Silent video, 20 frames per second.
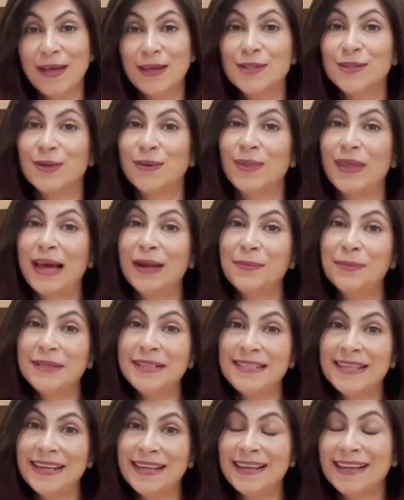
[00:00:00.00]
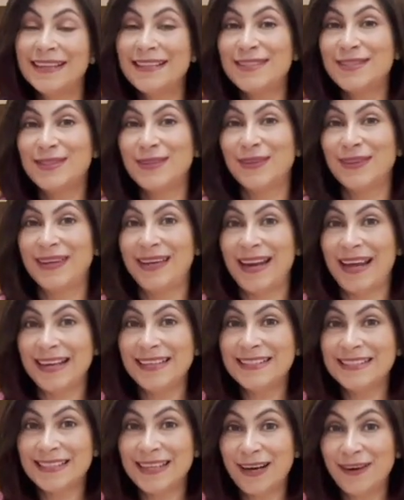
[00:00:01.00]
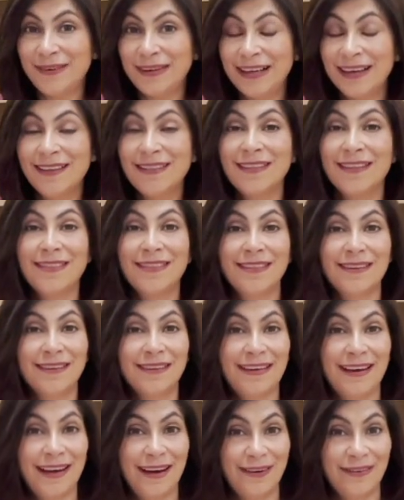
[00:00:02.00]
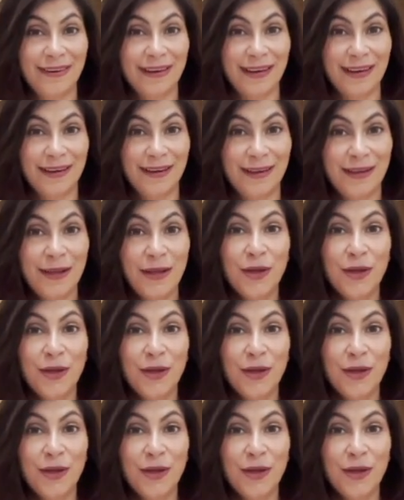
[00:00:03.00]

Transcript: So that would take us to the next area, the third area,